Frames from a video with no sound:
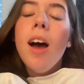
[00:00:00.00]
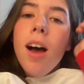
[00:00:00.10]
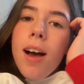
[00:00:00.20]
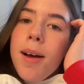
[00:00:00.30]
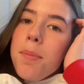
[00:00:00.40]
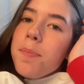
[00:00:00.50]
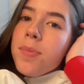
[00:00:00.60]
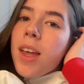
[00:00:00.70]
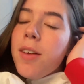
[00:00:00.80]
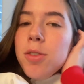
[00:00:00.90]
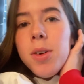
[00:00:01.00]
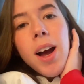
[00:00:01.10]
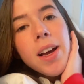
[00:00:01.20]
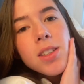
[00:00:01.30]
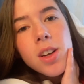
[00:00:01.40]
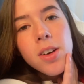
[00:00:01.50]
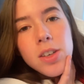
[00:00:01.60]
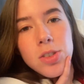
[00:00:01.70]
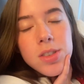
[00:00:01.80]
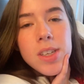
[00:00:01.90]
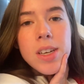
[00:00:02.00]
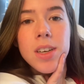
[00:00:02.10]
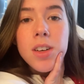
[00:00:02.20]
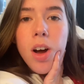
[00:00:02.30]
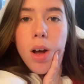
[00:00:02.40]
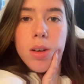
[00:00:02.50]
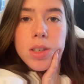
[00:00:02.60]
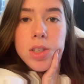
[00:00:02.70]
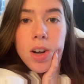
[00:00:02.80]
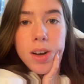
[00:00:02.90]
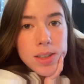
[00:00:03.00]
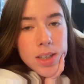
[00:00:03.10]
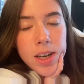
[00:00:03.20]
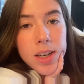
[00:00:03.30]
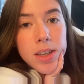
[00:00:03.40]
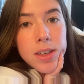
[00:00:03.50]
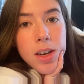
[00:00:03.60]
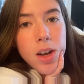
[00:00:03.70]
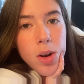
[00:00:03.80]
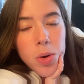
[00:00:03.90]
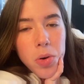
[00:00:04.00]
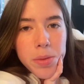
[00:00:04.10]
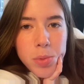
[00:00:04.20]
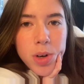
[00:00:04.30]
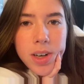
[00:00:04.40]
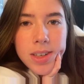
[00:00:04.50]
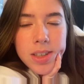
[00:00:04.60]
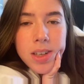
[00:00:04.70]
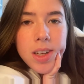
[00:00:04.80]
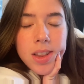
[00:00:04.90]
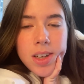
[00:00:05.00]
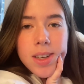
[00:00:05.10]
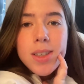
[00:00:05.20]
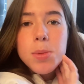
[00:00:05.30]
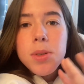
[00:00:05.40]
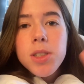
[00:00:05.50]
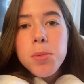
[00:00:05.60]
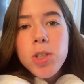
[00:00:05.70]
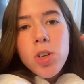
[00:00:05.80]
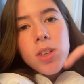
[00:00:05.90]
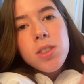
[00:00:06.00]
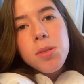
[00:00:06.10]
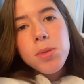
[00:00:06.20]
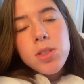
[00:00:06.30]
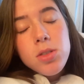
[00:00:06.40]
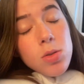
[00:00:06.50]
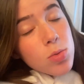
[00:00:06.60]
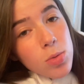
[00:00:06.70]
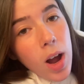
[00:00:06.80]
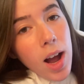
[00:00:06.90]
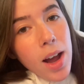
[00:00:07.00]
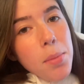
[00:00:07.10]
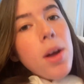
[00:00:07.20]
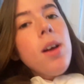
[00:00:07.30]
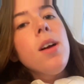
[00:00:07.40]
Um, if you guys are interested in college content or more content like this, please be sure to subscribe.